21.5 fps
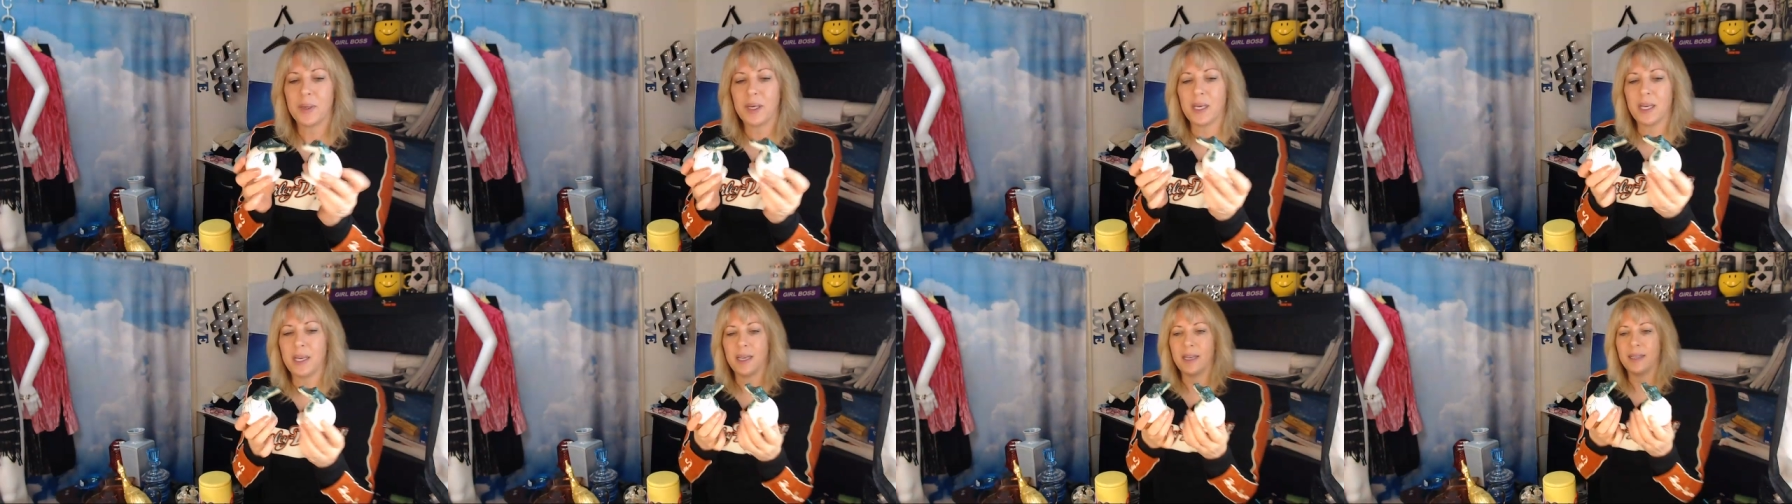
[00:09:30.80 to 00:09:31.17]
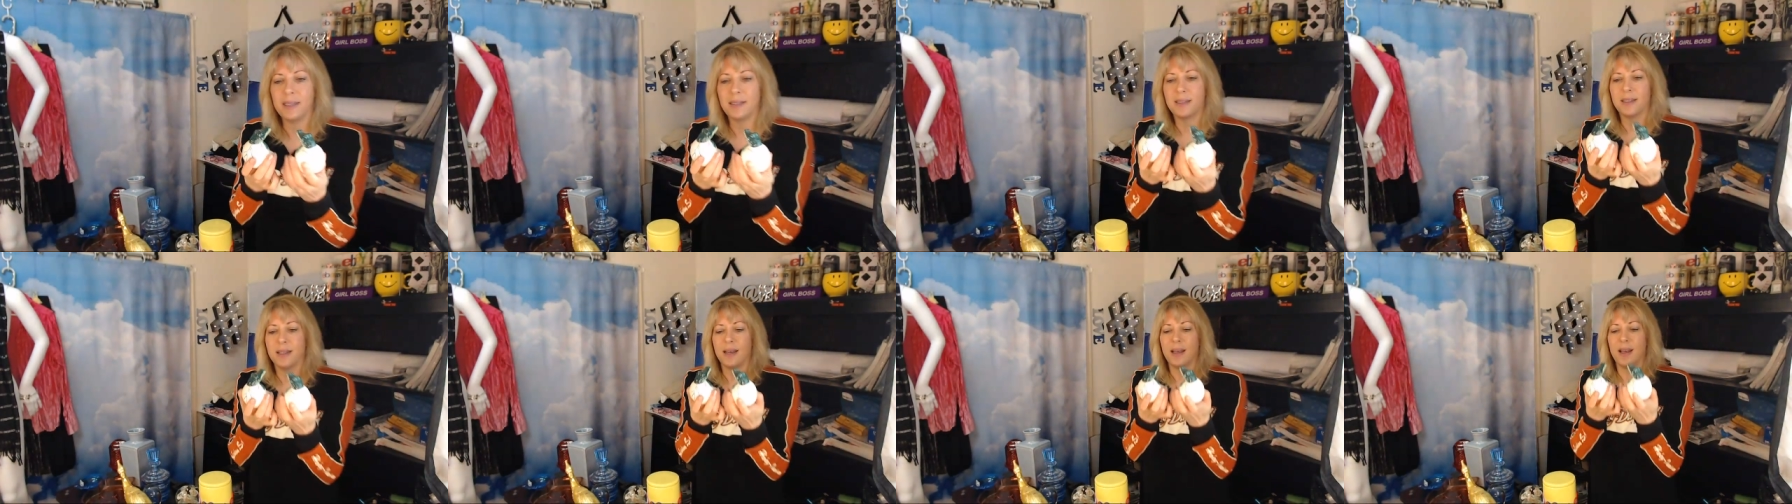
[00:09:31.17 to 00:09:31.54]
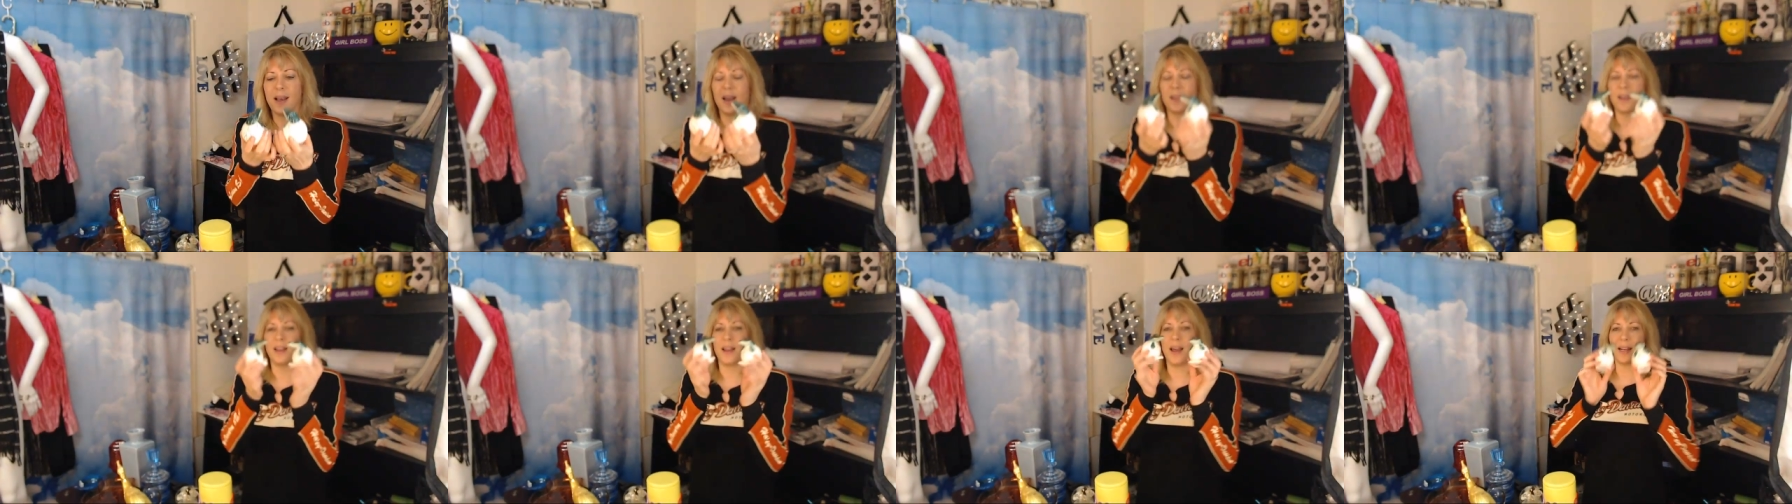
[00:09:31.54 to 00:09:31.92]
a piece.
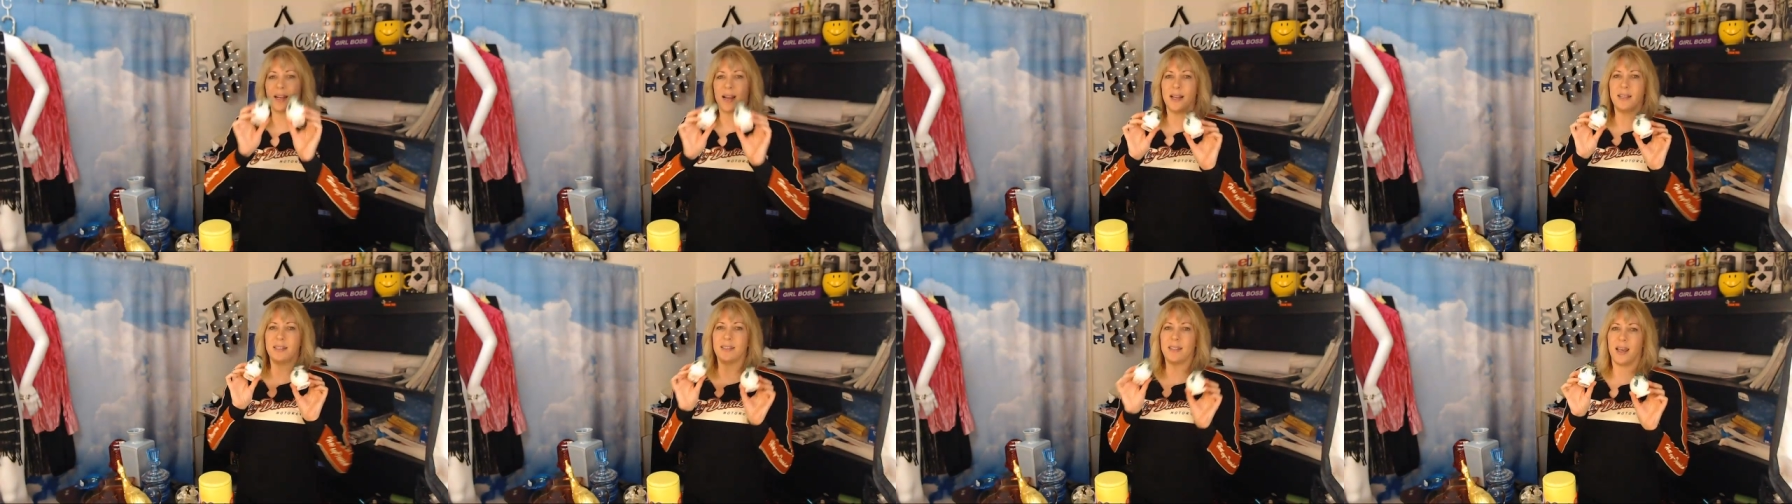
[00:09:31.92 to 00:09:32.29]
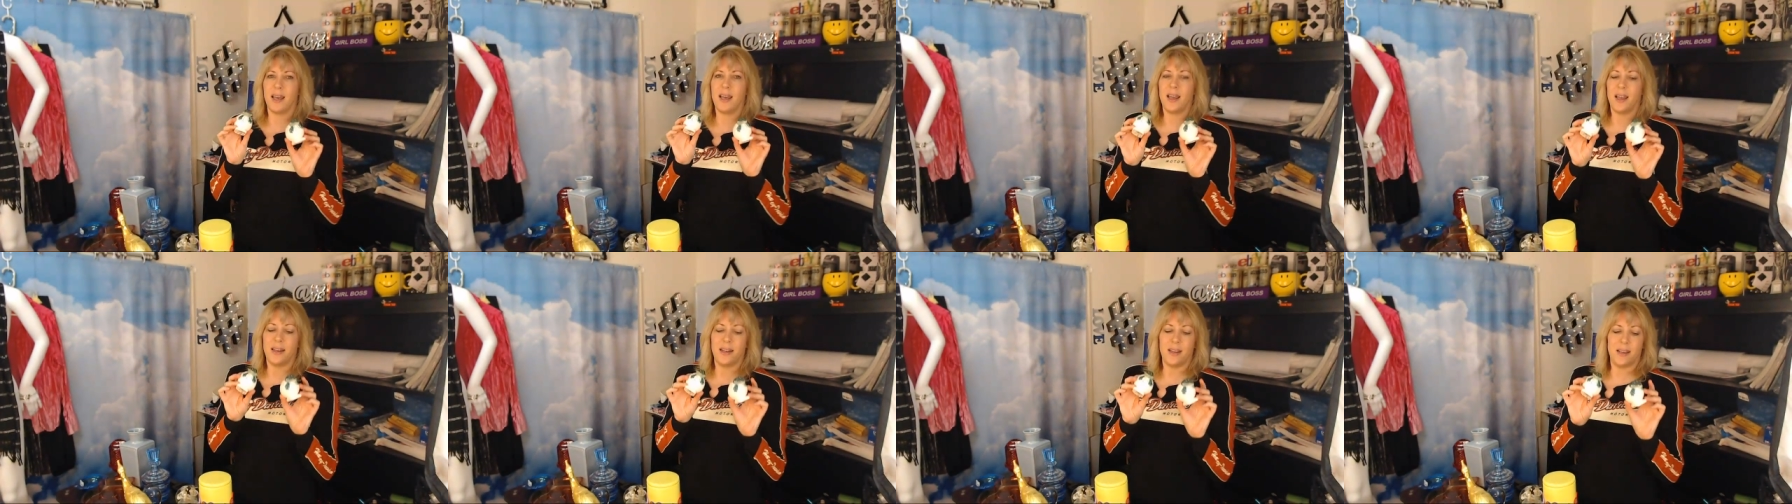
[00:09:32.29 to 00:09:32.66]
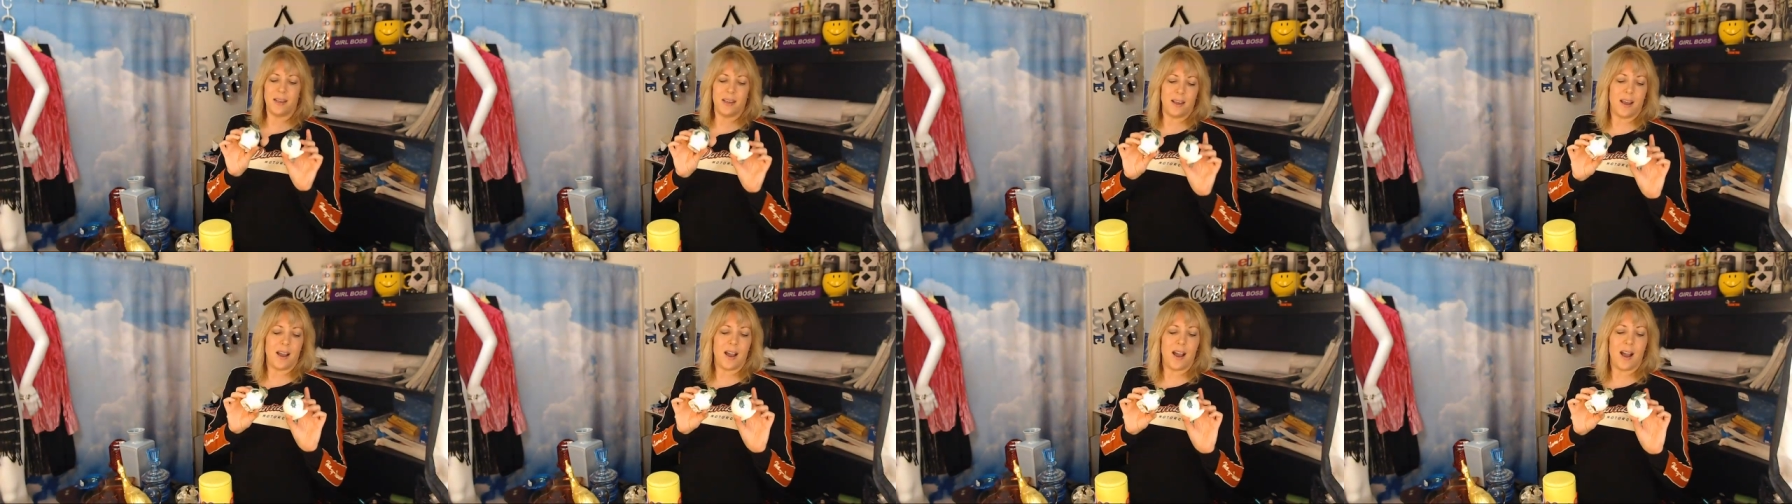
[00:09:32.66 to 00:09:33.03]
Like I said,
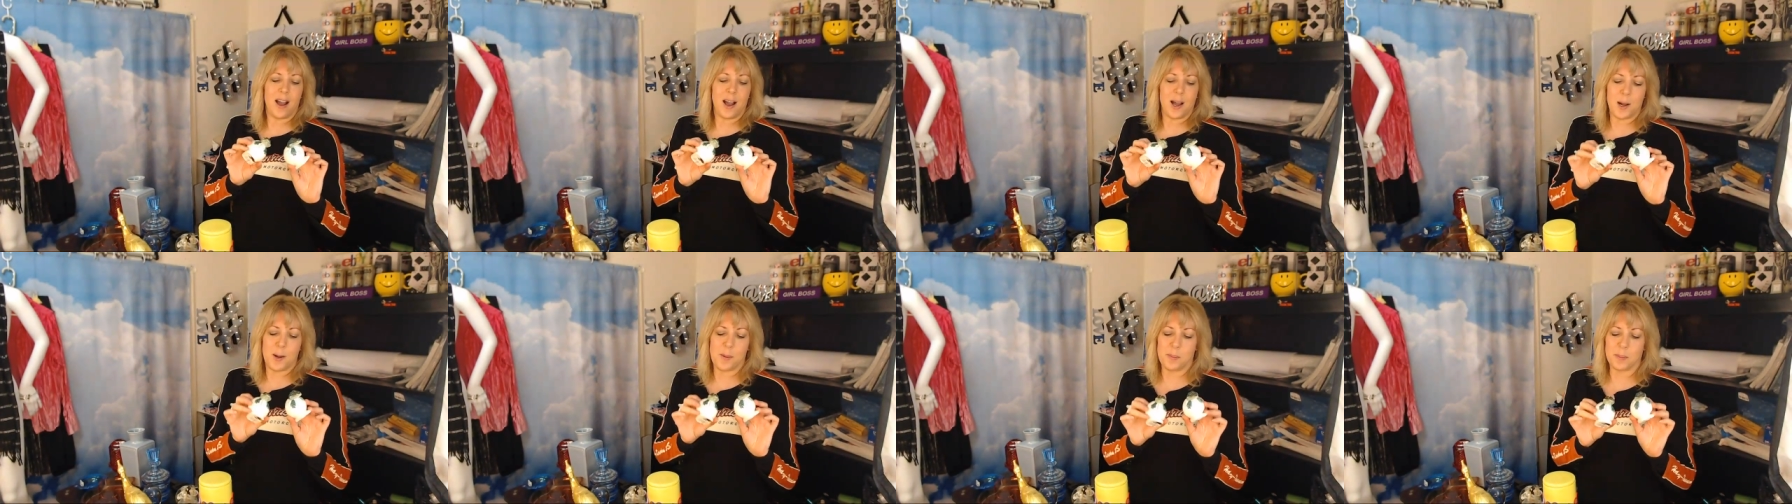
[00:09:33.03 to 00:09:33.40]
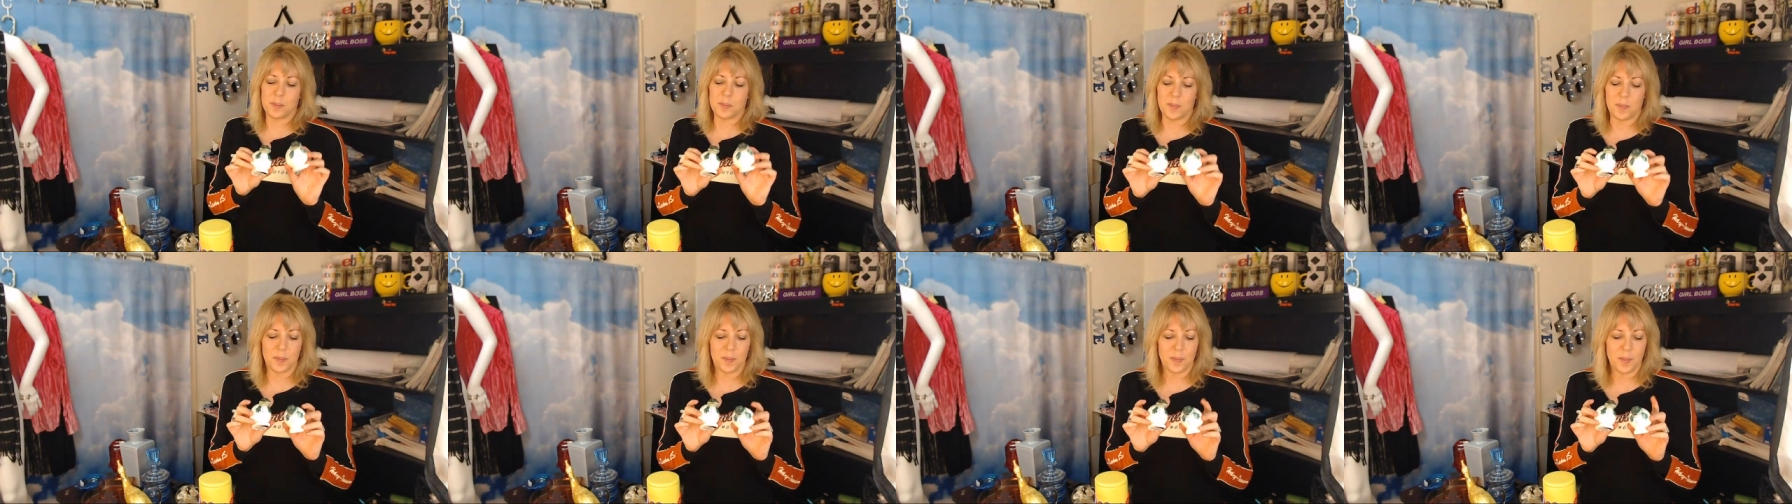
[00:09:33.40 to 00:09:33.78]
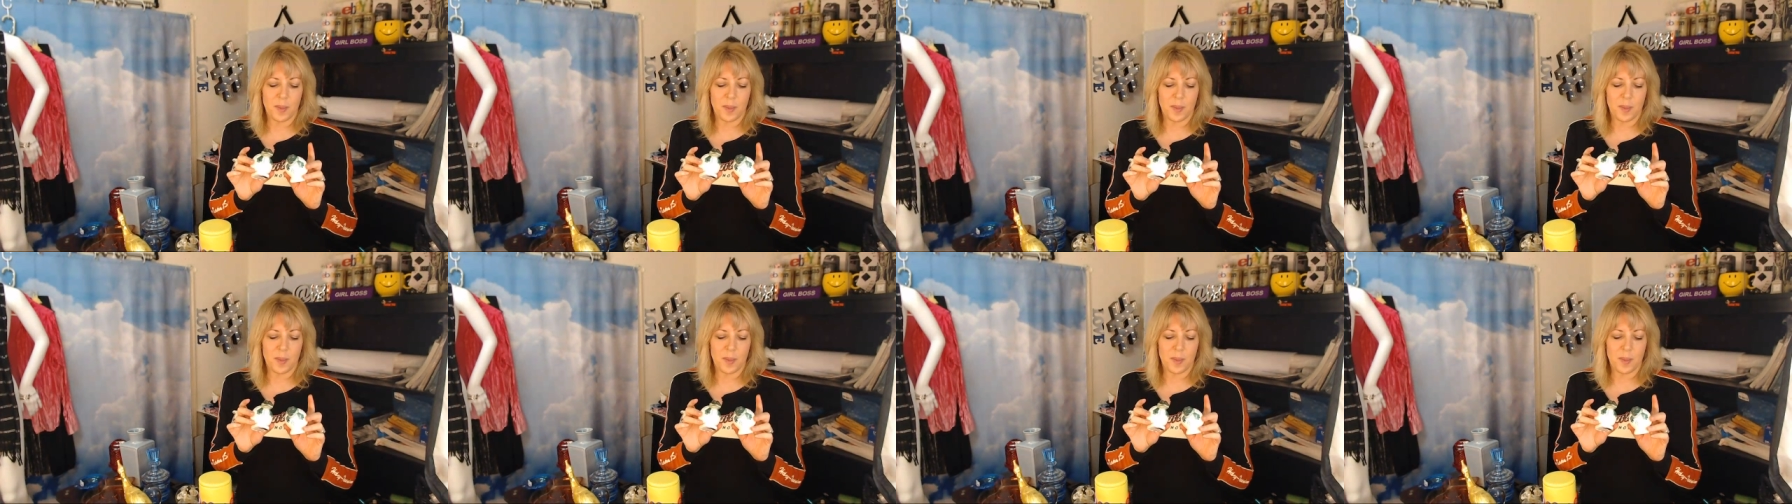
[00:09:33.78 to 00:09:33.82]
um,